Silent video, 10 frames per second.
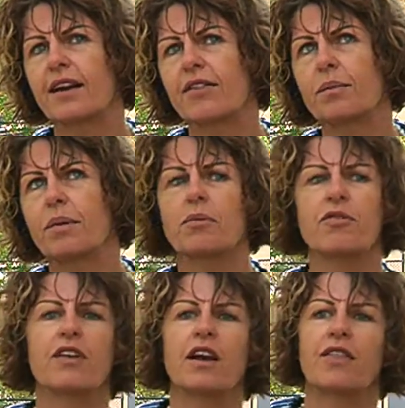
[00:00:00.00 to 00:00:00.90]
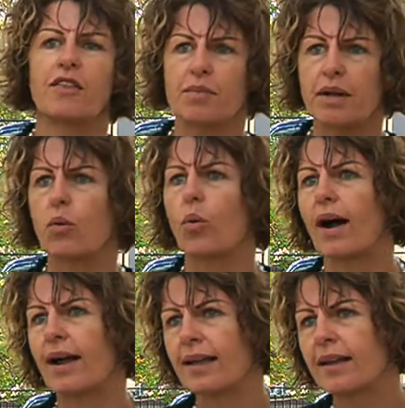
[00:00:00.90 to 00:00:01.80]
and I think people feel like they've been
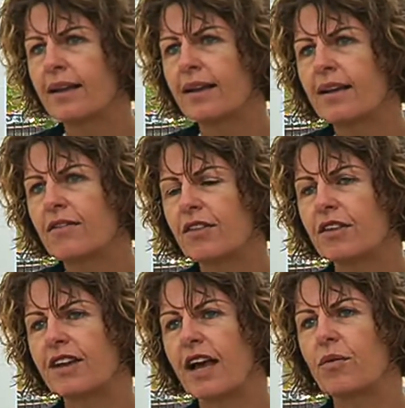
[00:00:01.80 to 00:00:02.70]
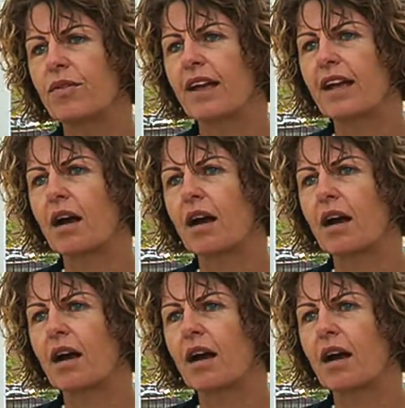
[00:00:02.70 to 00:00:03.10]
away for the day when they